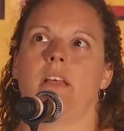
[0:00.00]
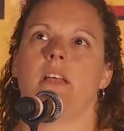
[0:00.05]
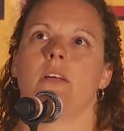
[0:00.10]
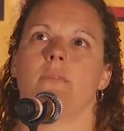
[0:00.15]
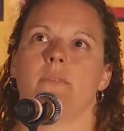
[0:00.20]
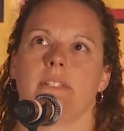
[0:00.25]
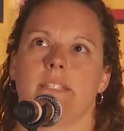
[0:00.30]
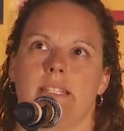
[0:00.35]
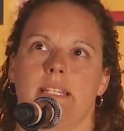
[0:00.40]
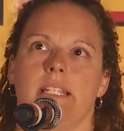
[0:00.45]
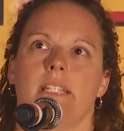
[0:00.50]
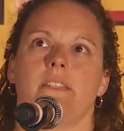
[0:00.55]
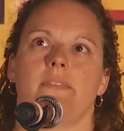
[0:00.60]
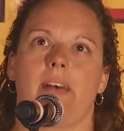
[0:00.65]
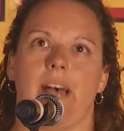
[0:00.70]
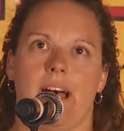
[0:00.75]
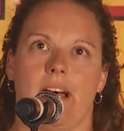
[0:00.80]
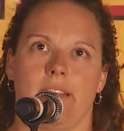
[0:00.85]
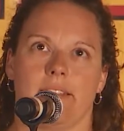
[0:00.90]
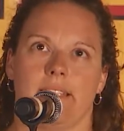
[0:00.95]
It was these
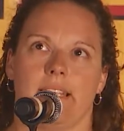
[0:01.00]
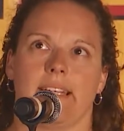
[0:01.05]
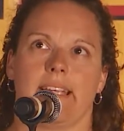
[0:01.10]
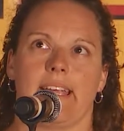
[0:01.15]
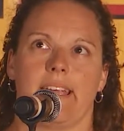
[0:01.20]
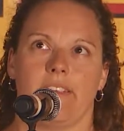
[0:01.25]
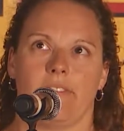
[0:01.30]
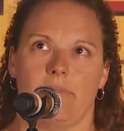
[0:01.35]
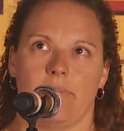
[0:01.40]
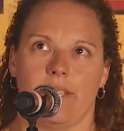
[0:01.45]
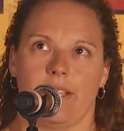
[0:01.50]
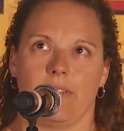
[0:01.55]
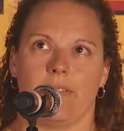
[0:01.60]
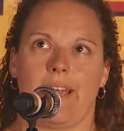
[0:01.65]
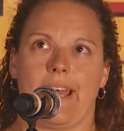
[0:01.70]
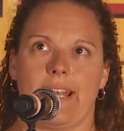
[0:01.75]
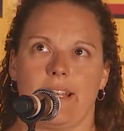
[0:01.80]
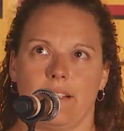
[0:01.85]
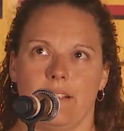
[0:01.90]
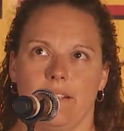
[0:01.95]
vows that gave me a
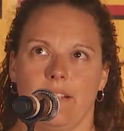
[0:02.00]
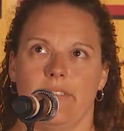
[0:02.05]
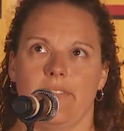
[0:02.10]
radical